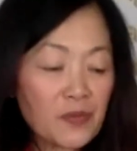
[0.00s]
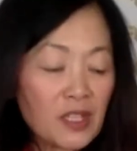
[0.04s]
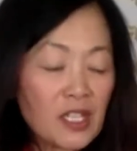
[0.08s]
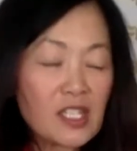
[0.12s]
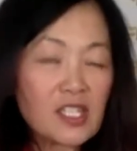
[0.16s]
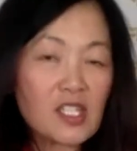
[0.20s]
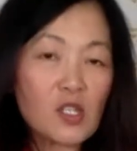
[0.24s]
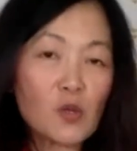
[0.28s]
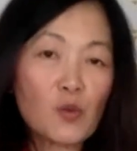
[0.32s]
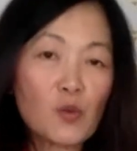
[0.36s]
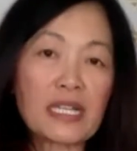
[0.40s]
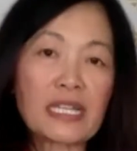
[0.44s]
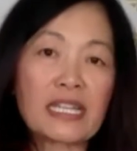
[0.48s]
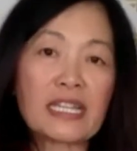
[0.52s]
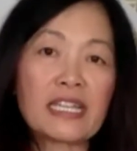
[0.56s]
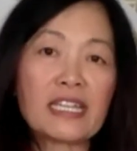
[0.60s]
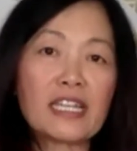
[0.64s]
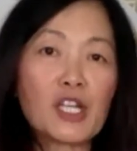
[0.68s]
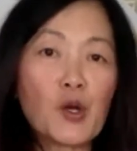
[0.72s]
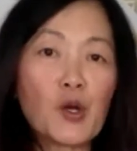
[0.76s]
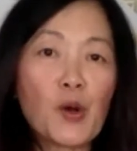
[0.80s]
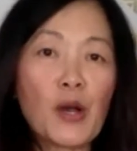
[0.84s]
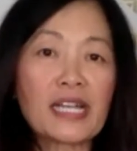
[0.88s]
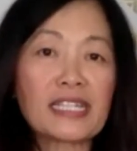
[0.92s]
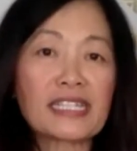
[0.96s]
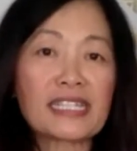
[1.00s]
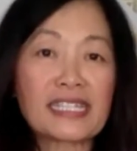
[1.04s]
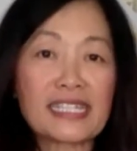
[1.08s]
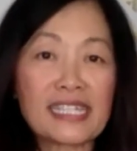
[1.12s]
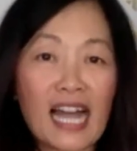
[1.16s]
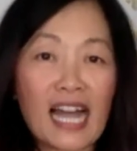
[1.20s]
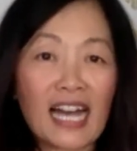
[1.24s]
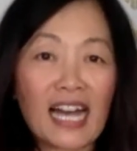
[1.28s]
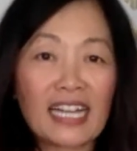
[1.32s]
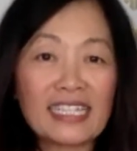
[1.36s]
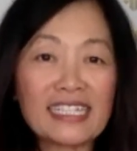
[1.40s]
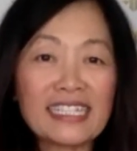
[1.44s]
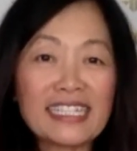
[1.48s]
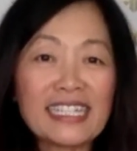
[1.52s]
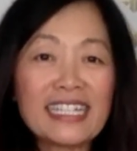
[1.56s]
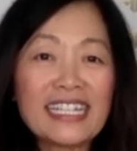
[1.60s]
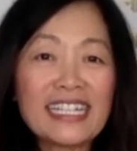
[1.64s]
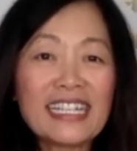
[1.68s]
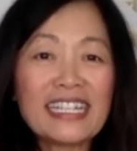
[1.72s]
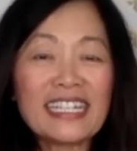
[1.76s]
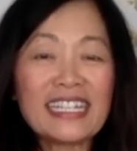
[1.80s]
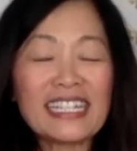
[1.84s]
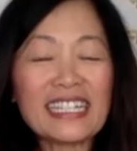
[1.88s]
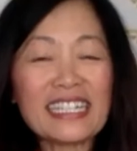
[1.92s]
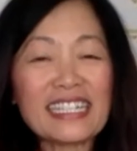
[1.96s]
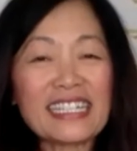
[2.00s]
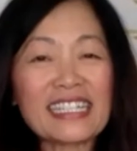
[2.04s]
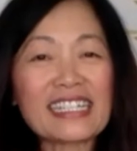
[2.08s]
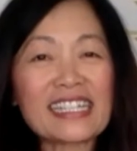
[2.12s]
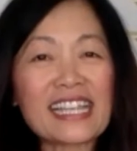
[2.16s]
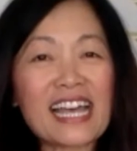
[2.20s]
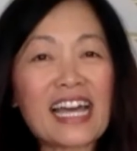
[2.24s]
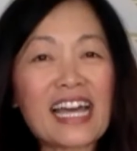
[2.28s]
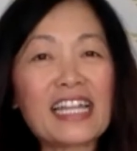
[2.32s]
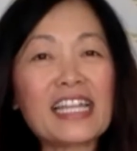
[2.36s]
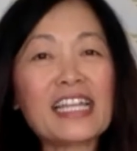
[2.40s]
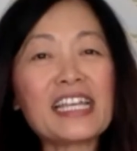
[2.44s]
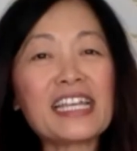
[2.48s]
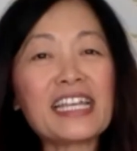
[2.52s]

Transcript: So what keto has done is that